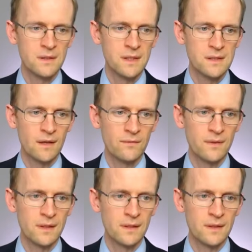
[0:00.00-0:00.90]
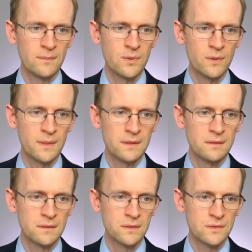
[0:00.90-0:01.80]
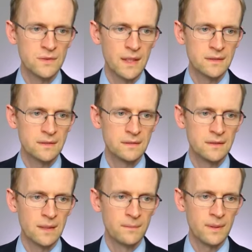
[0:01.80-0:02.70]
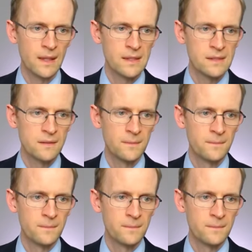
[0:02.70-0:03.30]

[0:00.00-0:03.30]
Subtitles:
You need to have an employment contract in place.